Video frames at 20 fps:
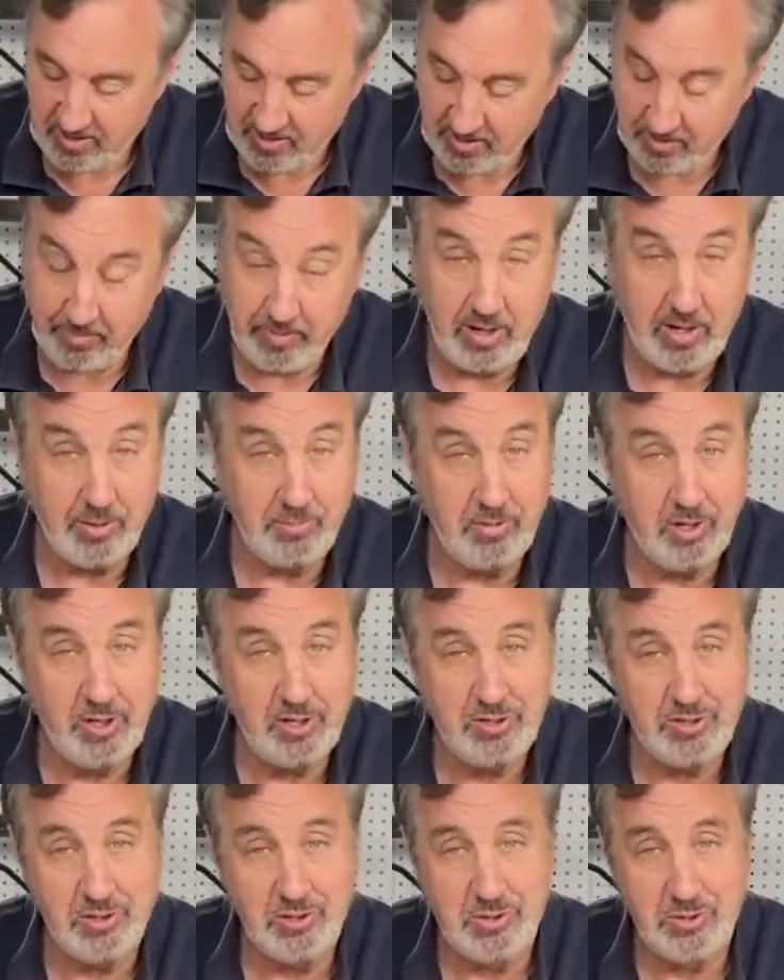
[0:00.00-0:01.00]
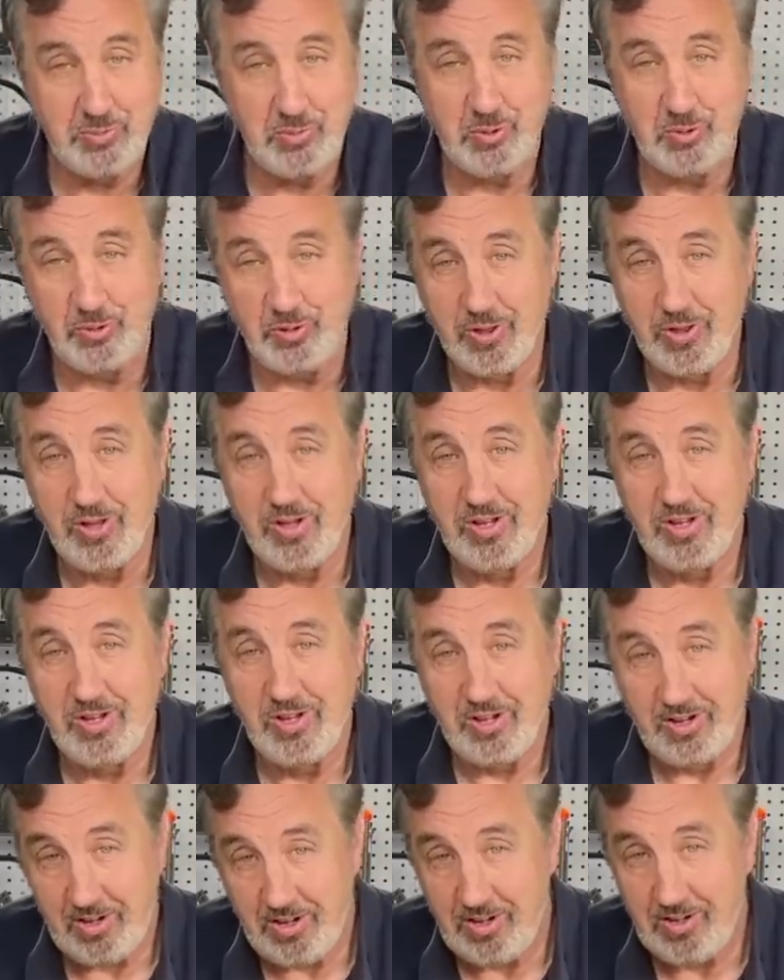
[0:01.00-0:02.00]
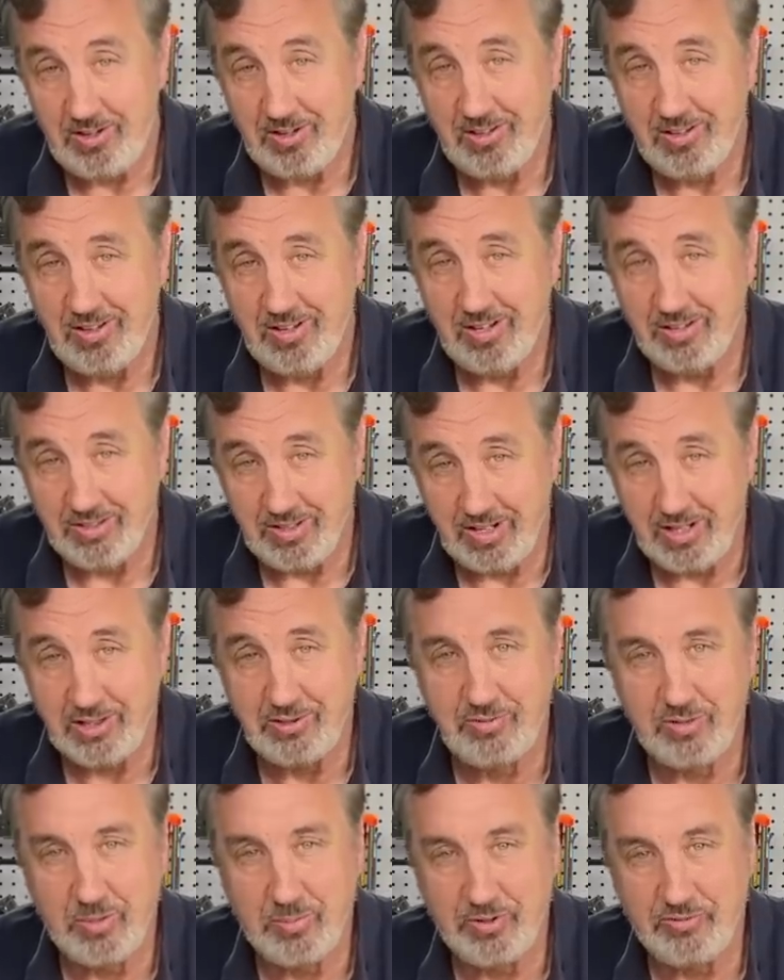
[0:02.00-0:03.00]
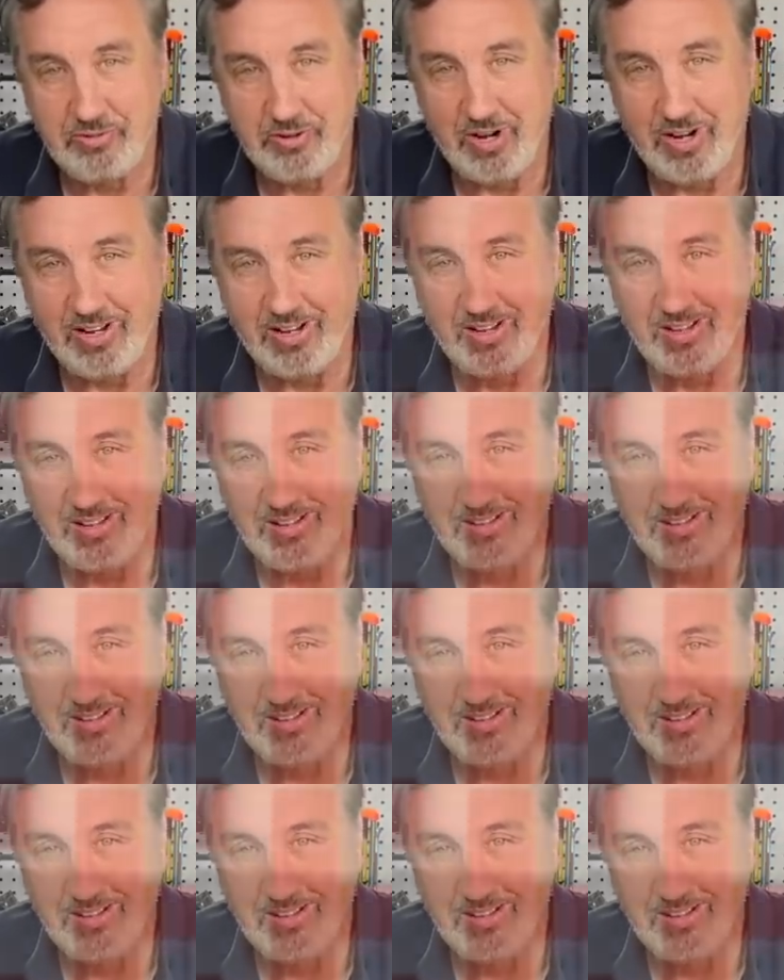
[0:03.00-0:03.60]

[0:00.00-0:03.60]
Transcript: and make them nice and smooth. All on today's Filament Friday.